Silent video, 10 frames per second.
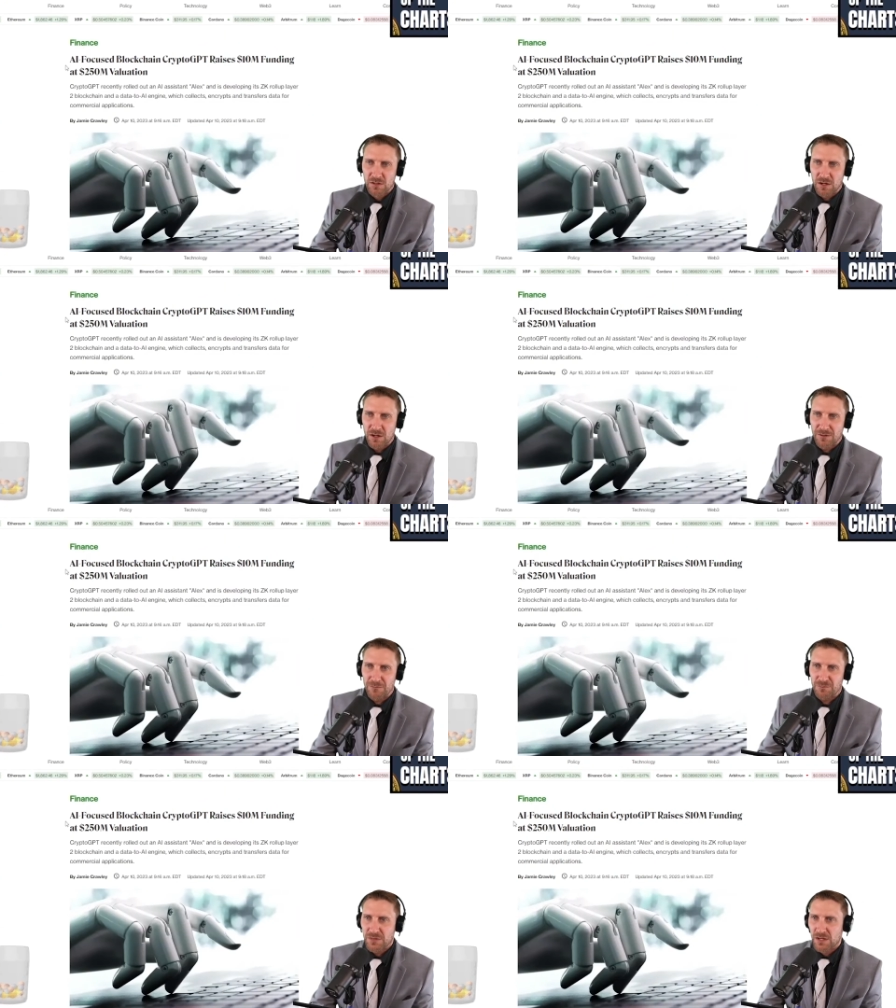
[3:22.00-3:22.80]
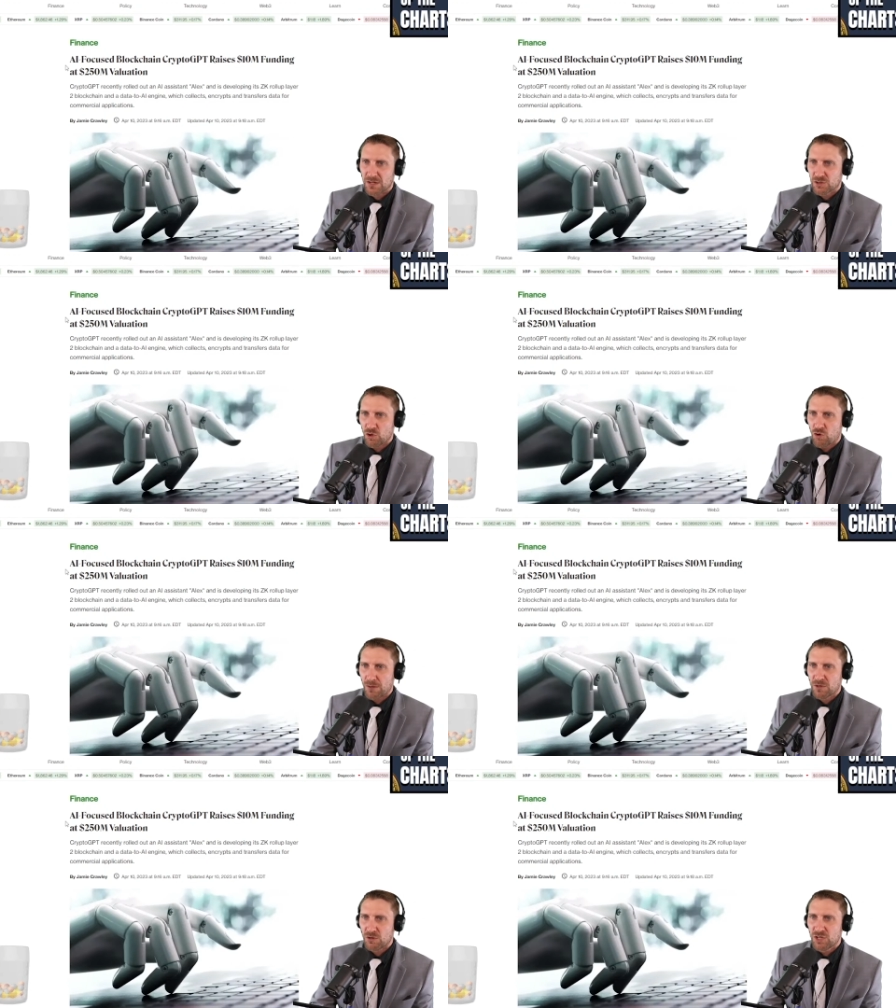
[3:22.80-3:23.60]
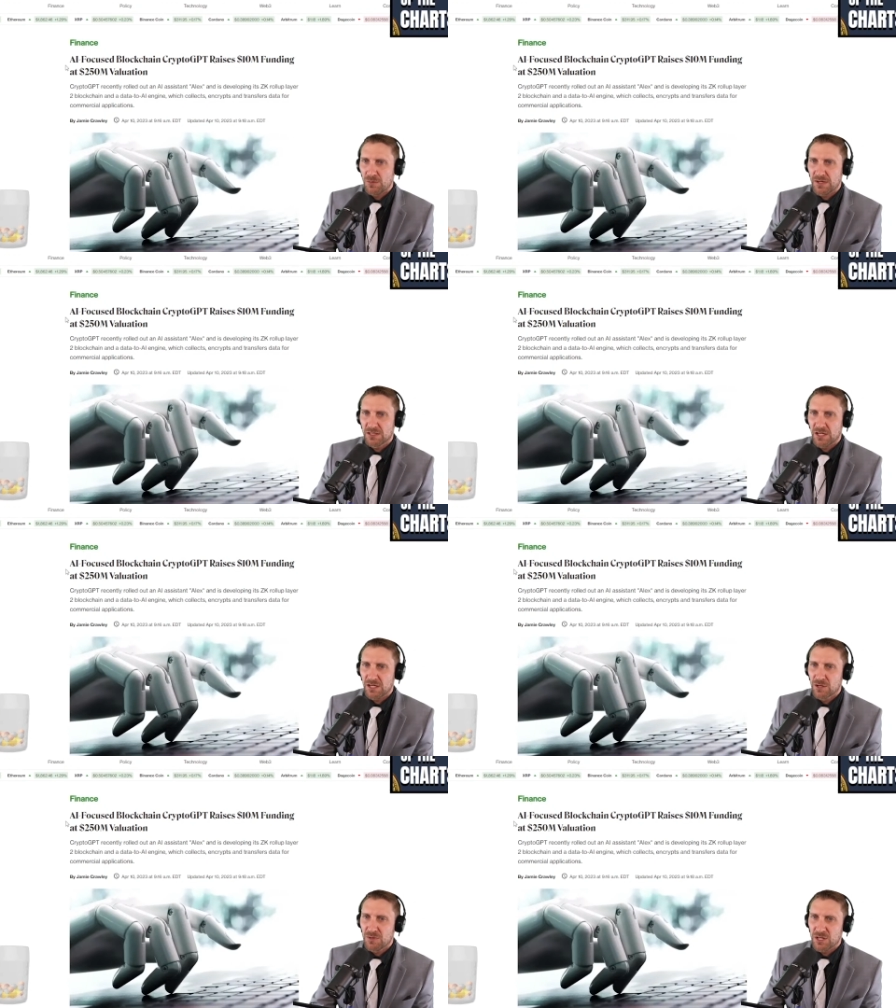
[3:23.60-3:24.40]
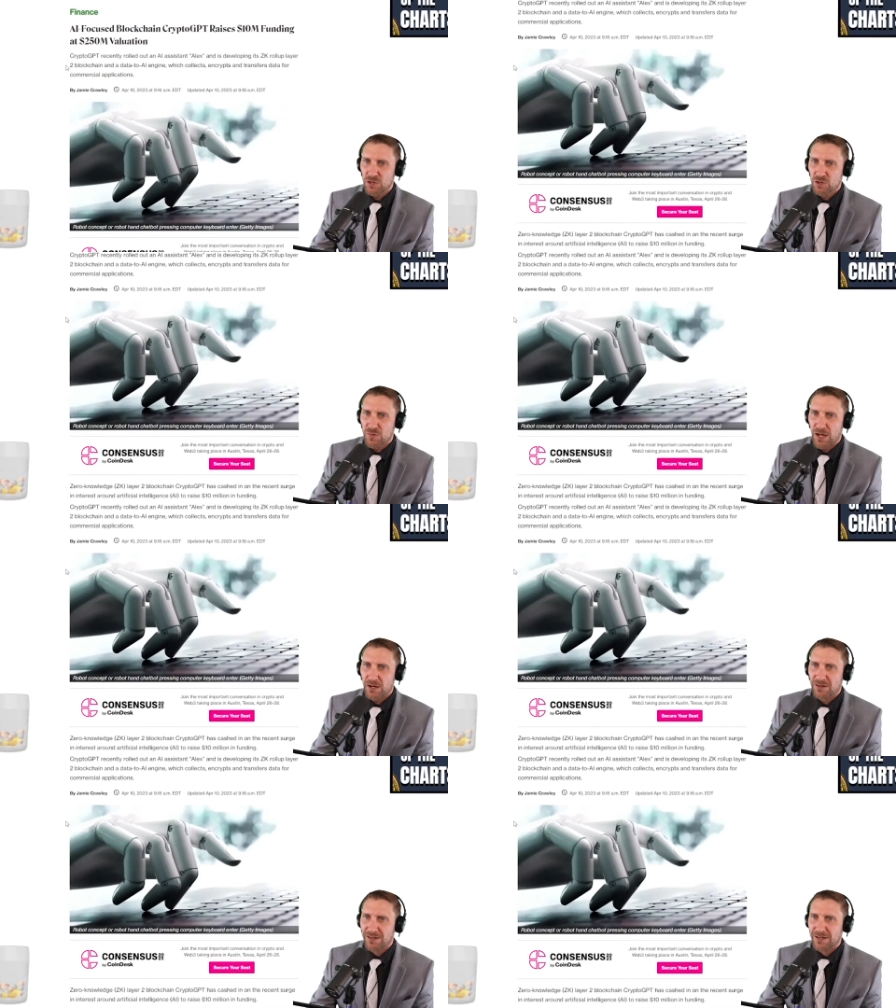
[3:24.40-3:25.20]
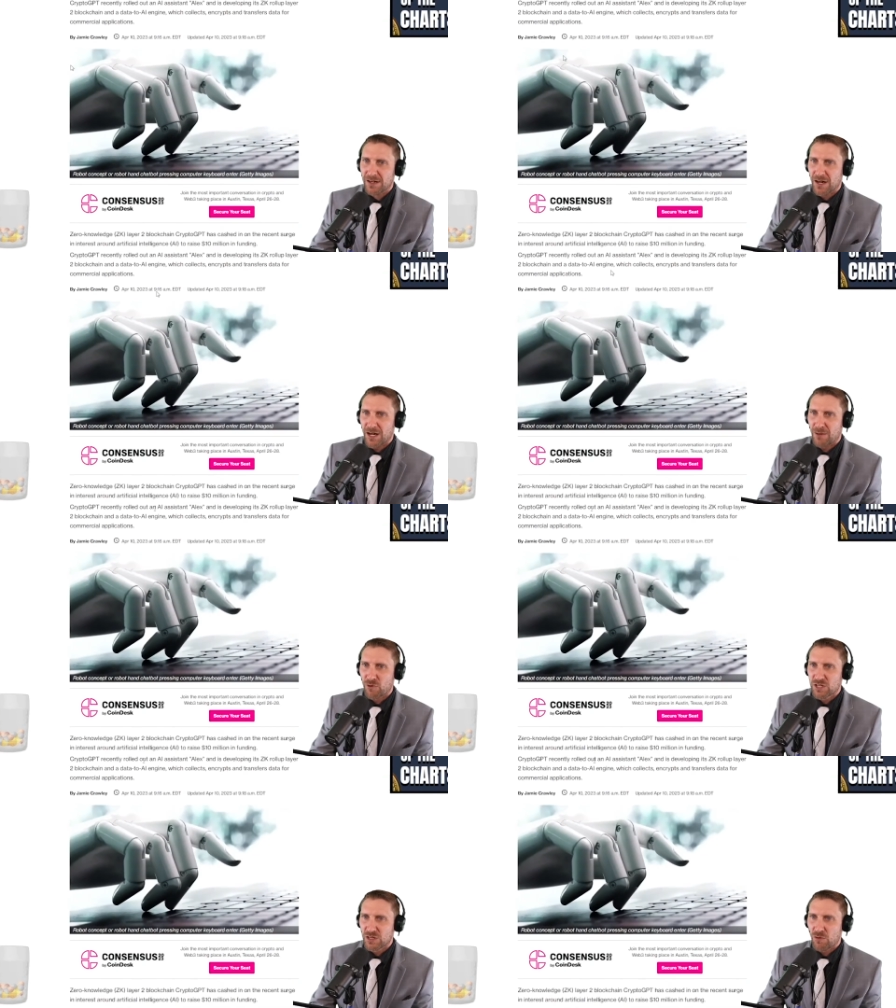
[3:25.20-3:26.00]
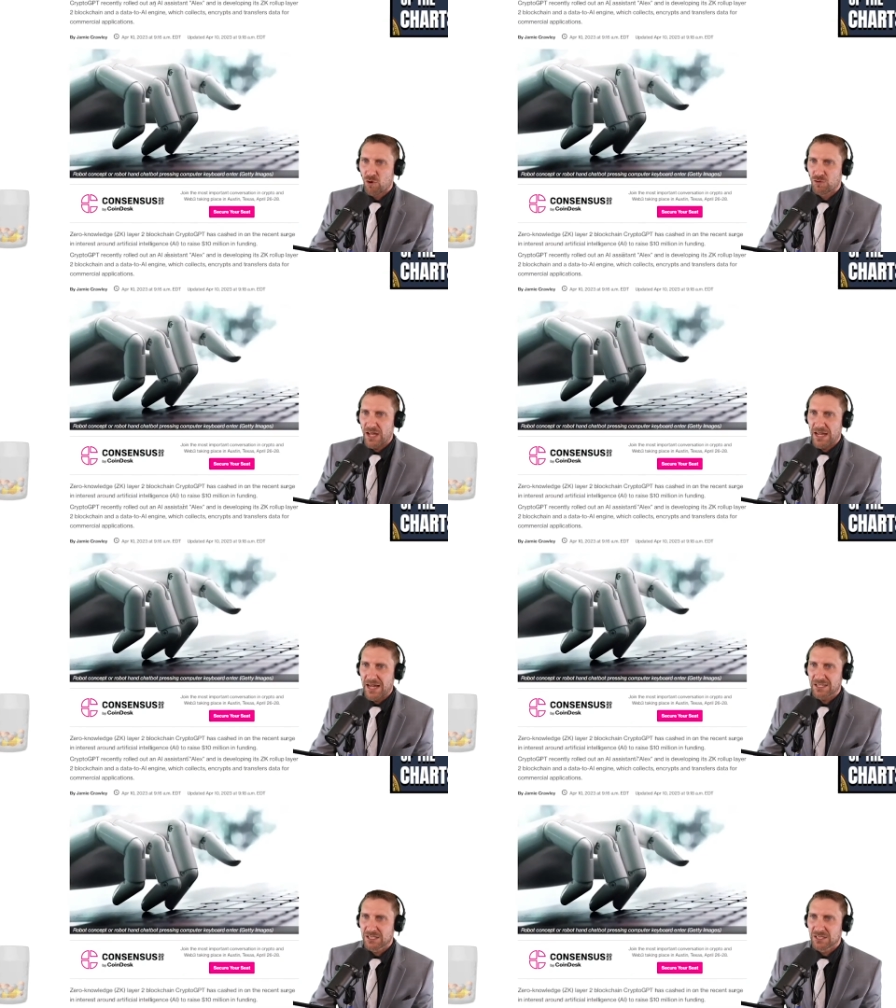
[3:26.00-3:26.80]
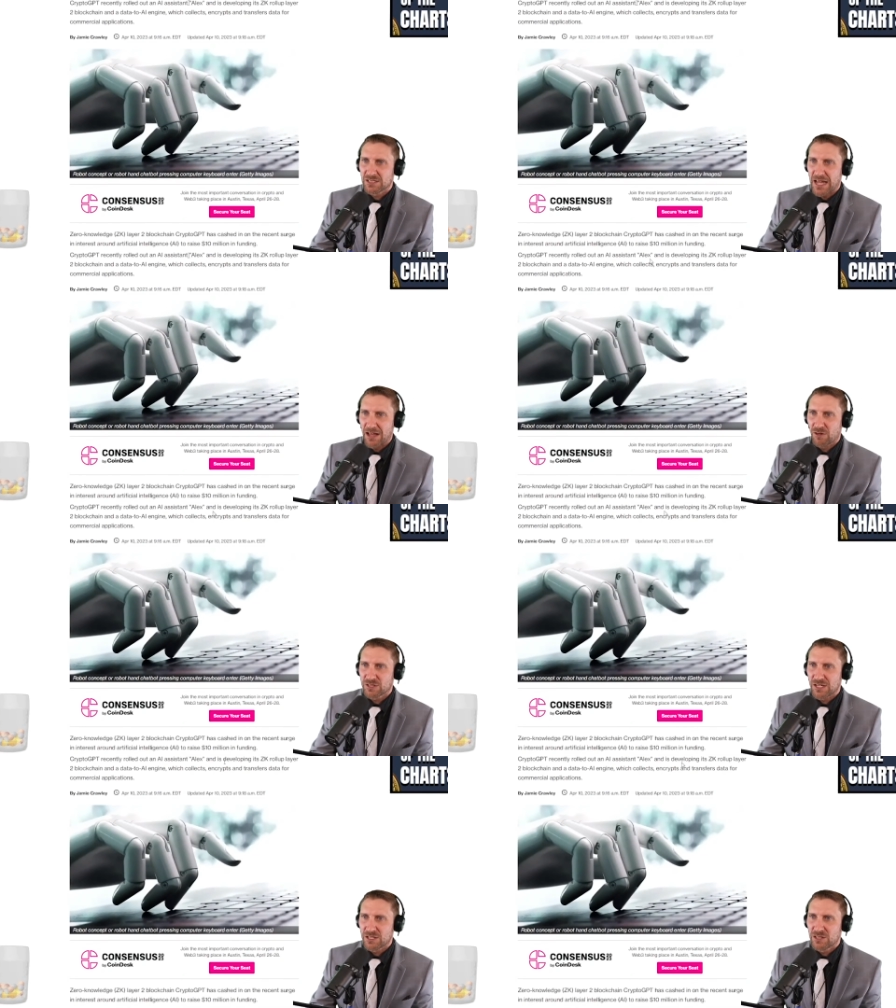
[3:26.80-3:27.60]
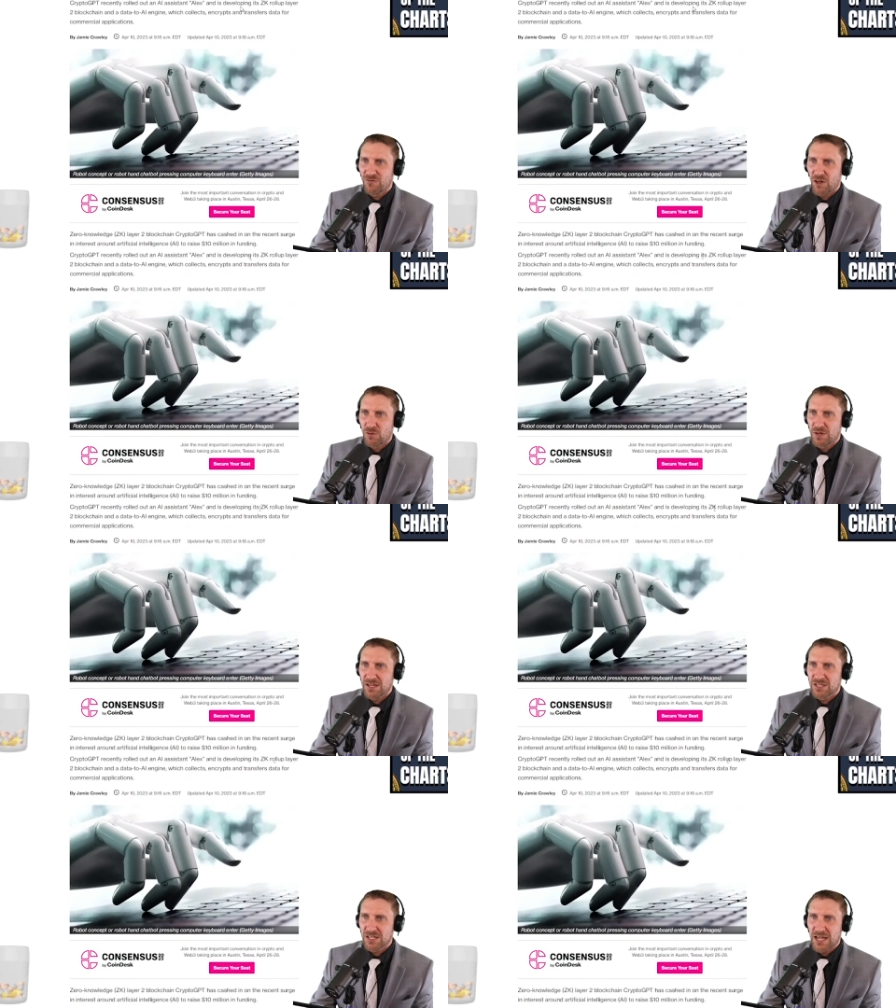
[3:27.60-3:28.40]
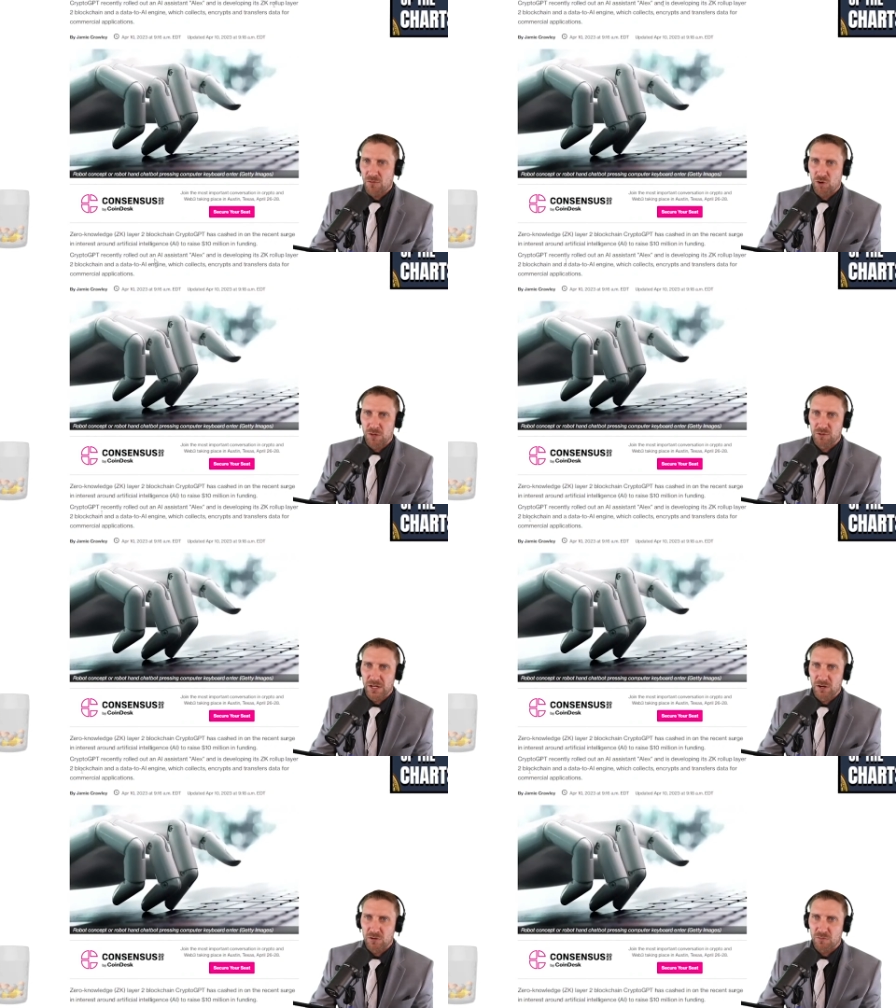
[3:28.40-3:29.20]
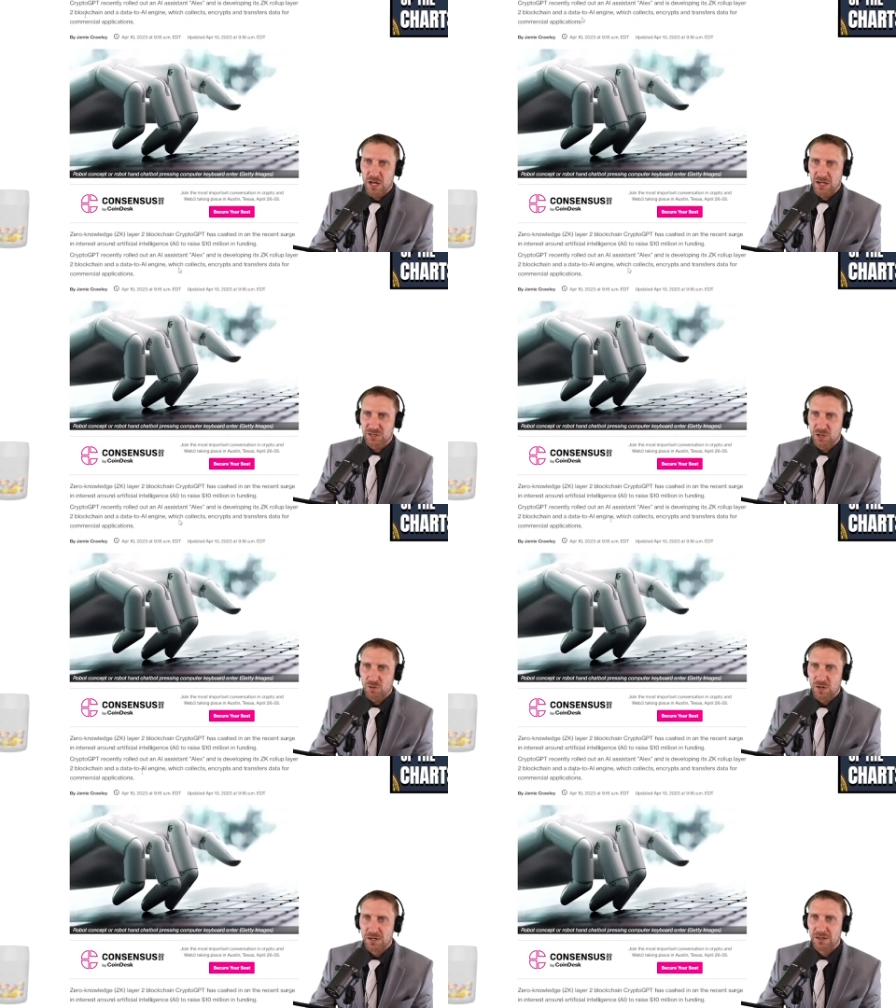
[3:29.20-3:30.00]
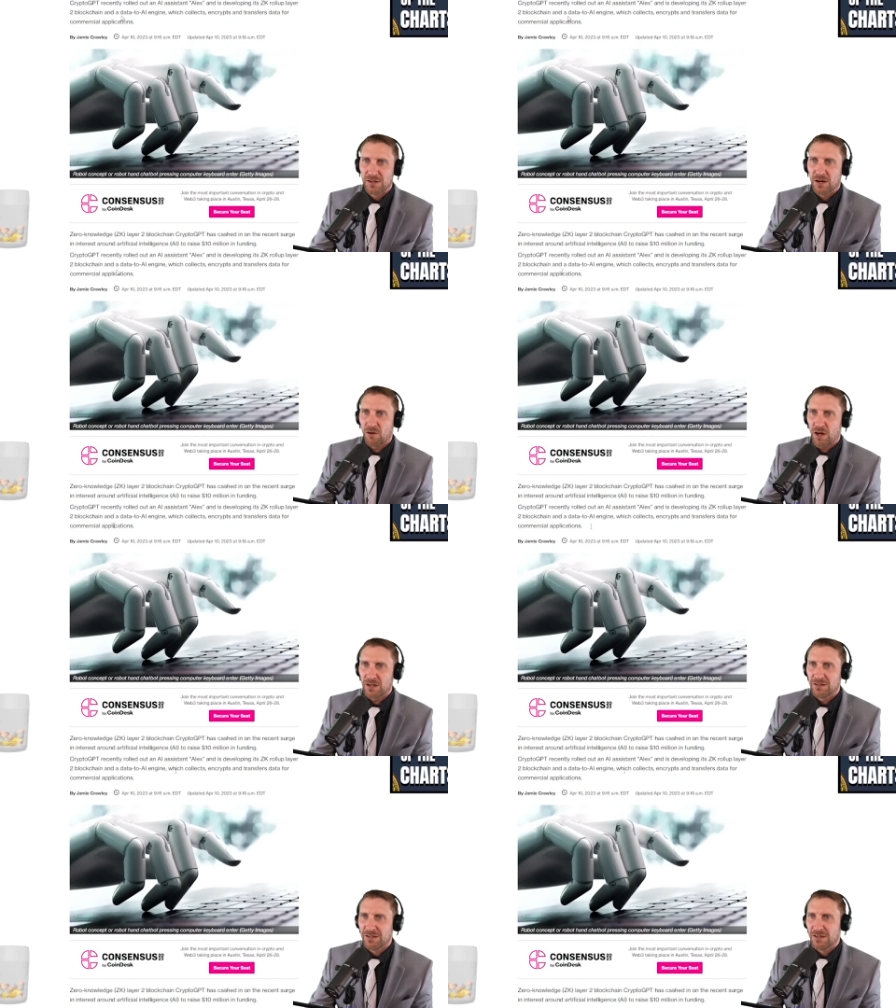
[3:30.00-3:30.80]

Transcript: So CryptoGPT could be huge, man. Recently rolled AI assistance Alex and its development in ZK Rollup layer block 2. All right.